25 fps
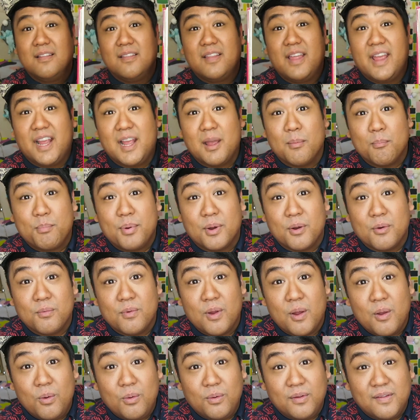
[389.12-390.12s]
Like,
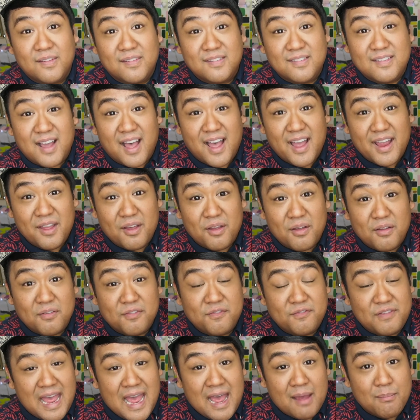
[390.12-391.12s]
Baroque style
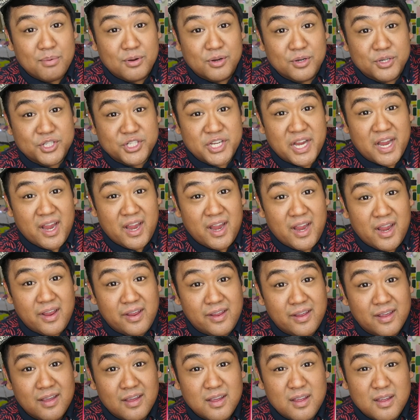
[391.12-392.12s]

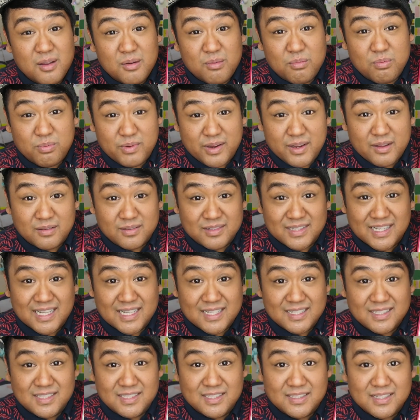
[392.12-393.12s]
Fabergé
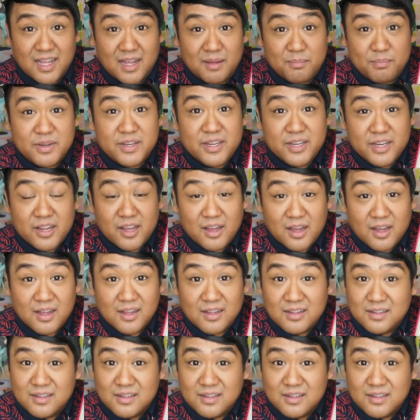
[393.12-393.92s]
realness up in here.